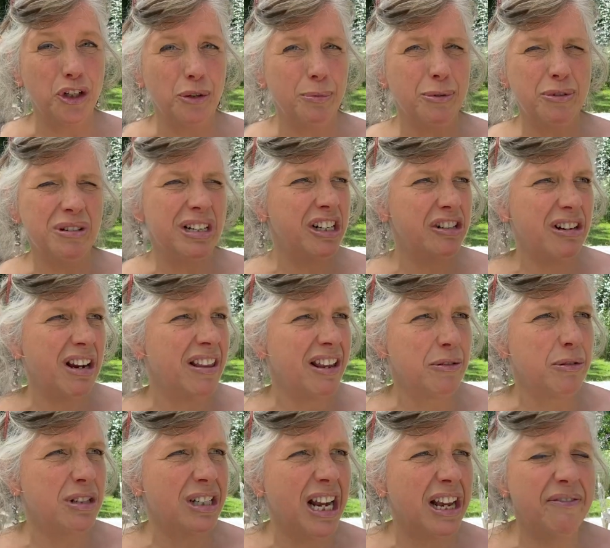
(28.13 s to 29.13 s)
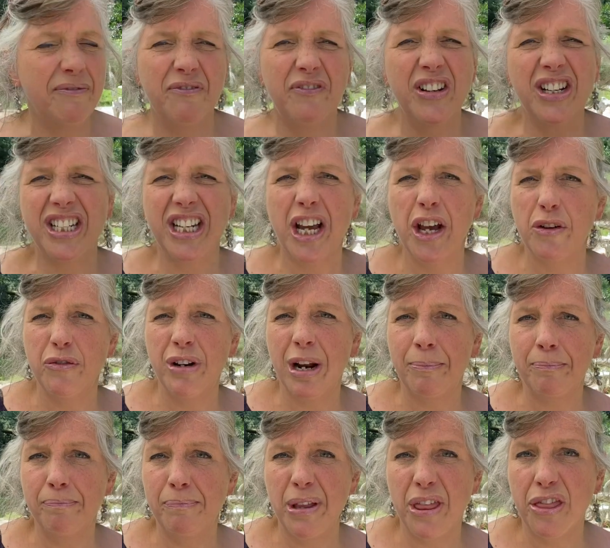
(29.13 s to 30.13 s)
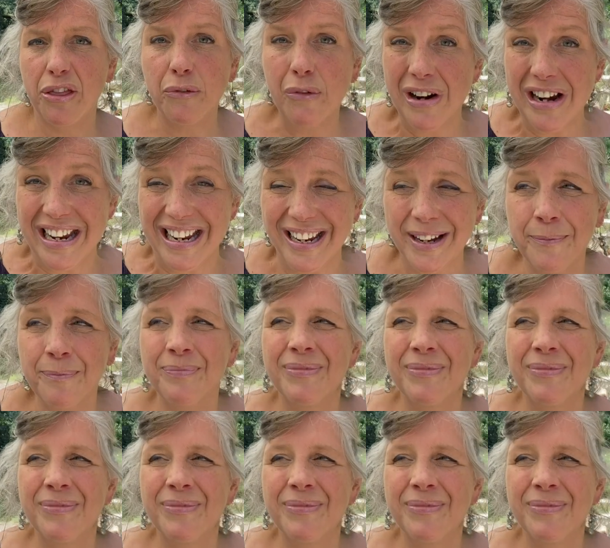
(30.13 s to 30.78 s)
It was literally, I think it was like video number three.